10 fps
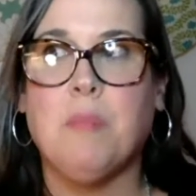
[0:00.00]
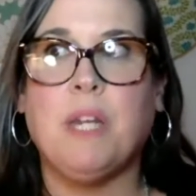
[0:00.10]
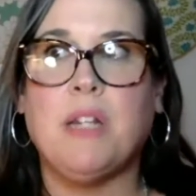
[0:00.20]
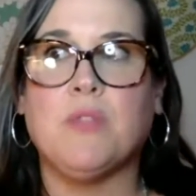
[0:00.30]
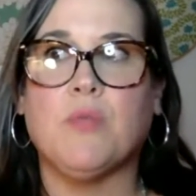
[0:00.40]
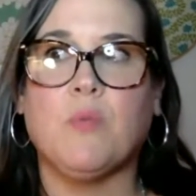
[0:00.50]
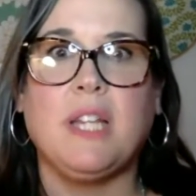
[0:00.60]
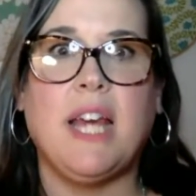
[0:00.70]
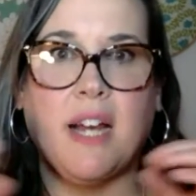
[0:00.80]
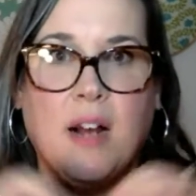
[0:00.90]
But
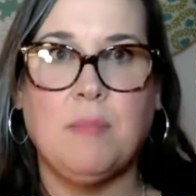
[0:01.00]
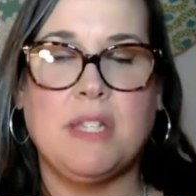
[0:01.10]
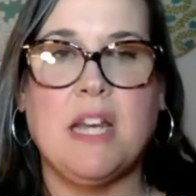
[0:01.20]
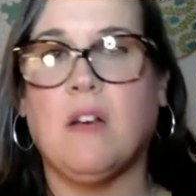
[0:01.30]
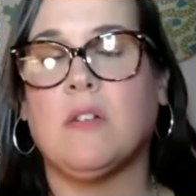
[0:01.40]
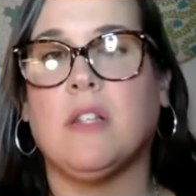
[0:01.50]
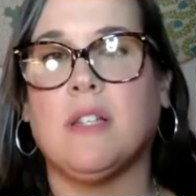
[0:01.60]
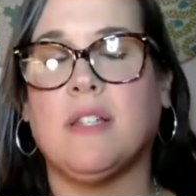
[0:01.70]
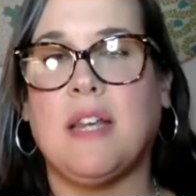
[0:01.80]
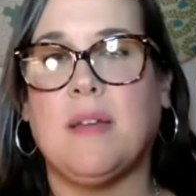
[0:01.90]
it comes down to
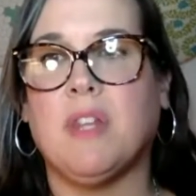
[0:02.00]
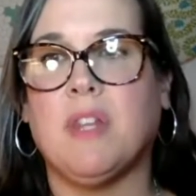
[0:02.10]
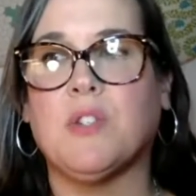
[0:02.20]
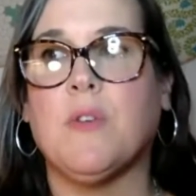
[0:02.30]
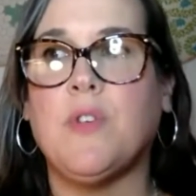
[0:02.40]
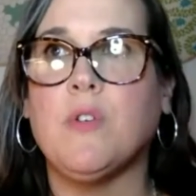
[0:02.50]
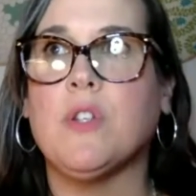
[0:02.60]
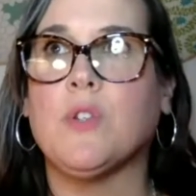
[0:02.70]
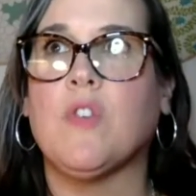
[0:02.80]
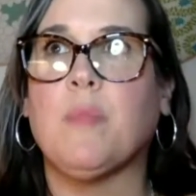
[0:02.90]
the same thing. So if you're
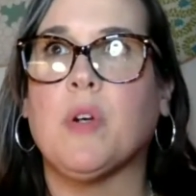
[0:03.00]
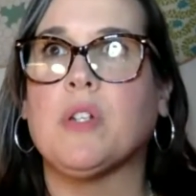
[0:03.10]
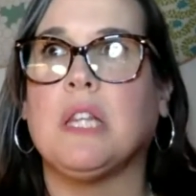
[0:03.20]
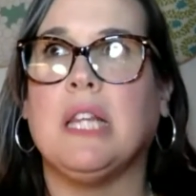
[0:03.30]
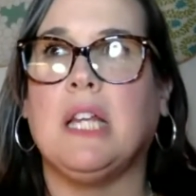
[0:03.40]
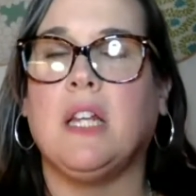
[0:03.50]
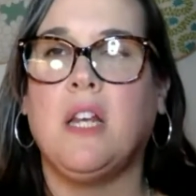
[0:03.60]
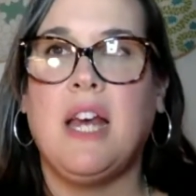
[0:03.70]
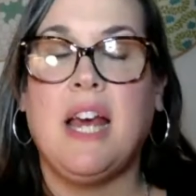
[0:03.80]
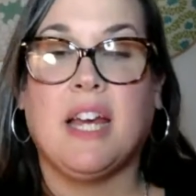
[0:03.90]
the sort of person that
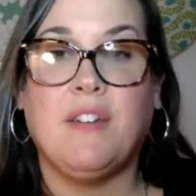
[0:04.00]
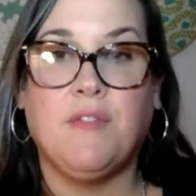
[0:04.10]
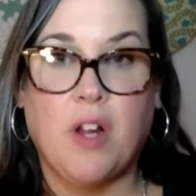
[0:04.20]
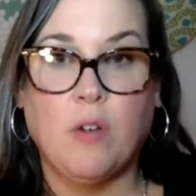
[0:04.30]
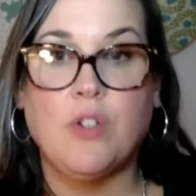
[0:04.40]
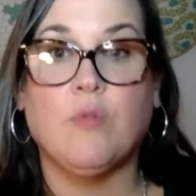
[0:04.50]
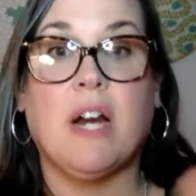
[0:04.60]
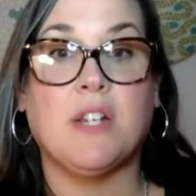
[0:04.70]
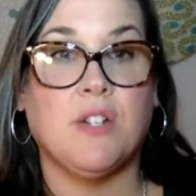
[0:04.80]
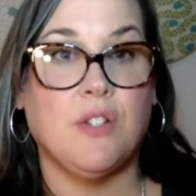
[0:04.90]
can follow
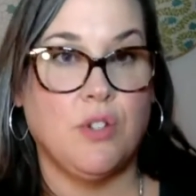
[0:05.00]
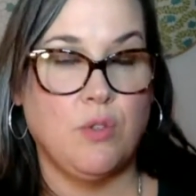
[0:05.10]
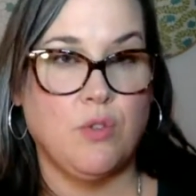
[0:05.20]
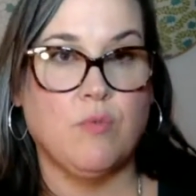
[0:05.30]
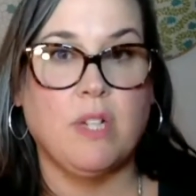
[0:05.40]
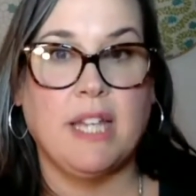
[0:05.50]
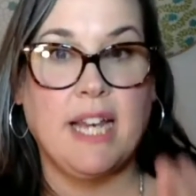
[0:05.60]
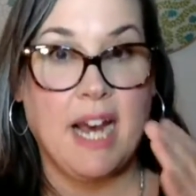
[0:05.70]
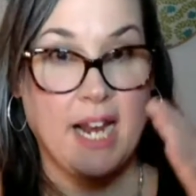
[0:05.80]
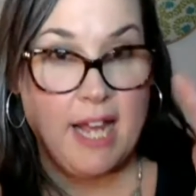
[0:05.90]
directions, who's
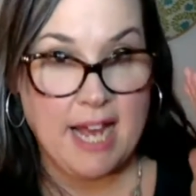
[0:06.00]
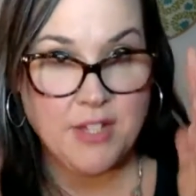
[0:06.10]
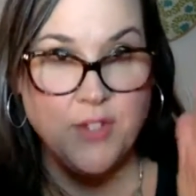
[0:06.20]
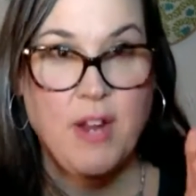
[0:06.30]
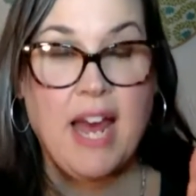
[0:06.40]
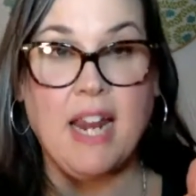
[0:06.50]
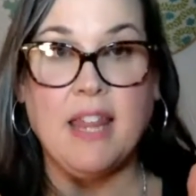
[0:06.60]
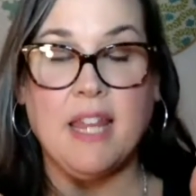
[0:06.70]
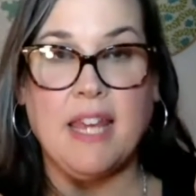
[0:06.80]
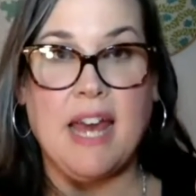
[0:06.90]
really kind of has their head
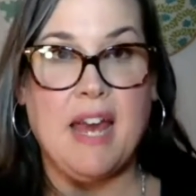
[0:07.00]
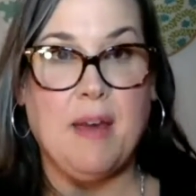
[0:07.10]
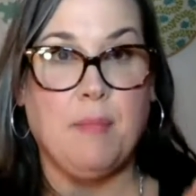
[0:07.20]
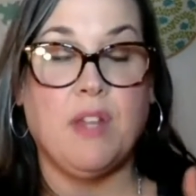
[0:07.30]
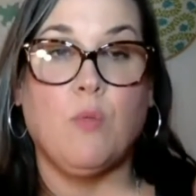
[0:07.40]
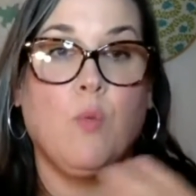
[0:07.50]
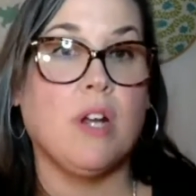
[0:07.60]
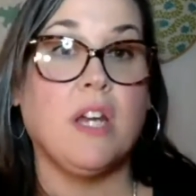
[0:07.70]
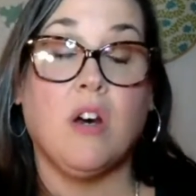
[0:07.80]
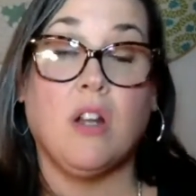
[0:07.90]
in the game, then
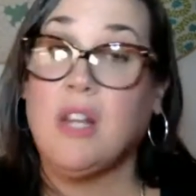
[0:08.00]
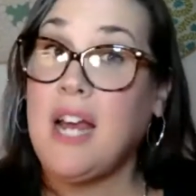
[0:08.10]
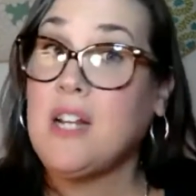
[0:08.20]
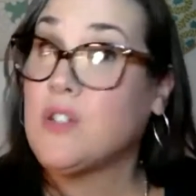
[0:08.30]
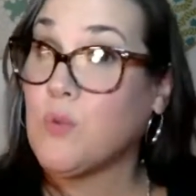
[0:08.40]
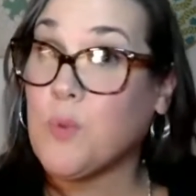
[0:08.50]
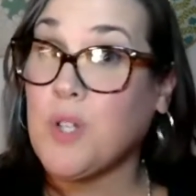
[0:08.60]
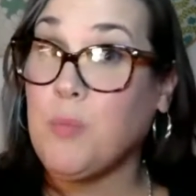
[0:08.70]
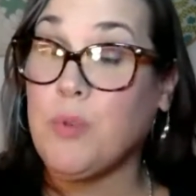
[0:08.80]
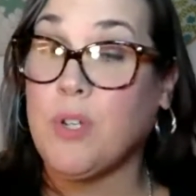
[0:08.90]
working online is a
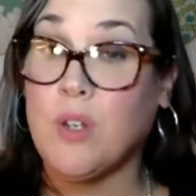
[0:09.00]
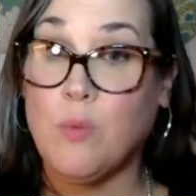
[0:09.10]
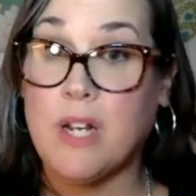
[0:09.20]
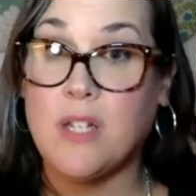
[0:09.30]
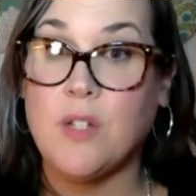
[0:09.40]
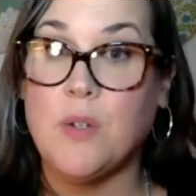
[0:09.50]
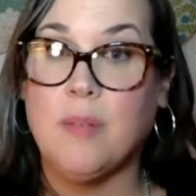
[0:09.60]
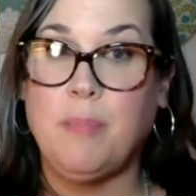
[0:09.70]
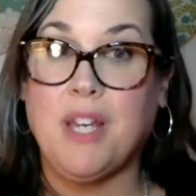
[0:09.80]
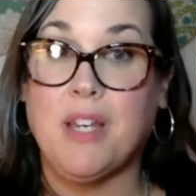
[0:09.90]
really brilliant way to do
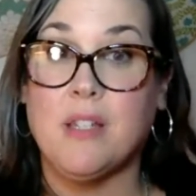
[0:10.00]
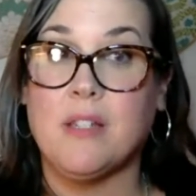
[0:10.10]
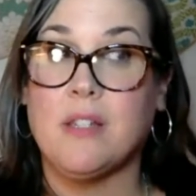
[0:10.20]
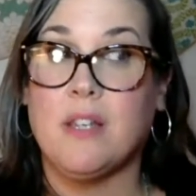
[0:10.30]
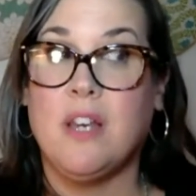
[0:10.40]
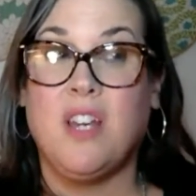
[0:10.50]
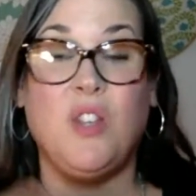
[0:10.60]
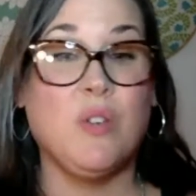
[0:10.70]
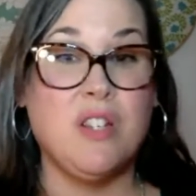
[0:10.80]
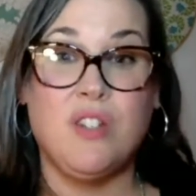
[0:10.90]
it because
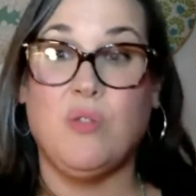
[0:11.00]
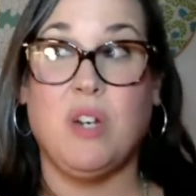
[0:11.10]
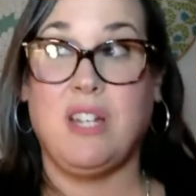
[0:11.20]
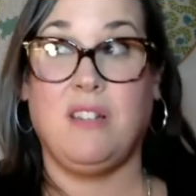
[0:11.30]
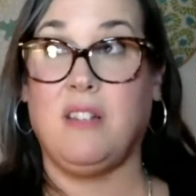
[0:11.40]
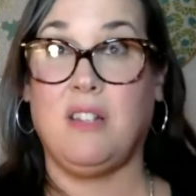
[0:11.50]
you can do it,